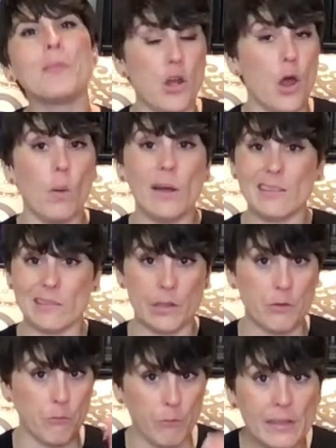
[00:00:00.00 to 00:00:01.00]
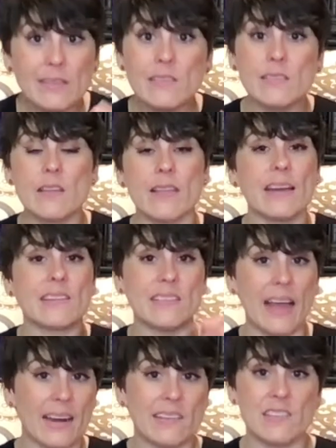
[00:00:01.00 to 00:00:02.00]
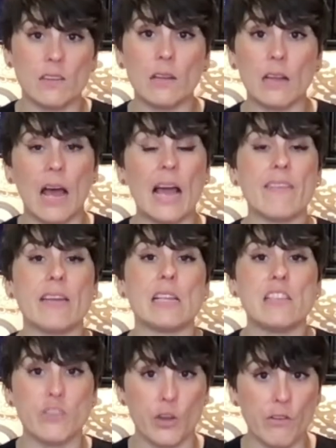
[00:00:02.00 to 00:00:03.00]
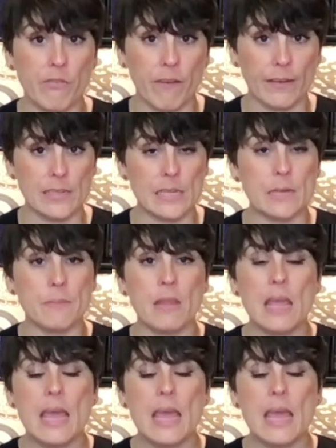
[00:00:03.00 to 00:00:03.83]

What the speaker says: Noah is convinced that his dad is still alive and he's gonna find him.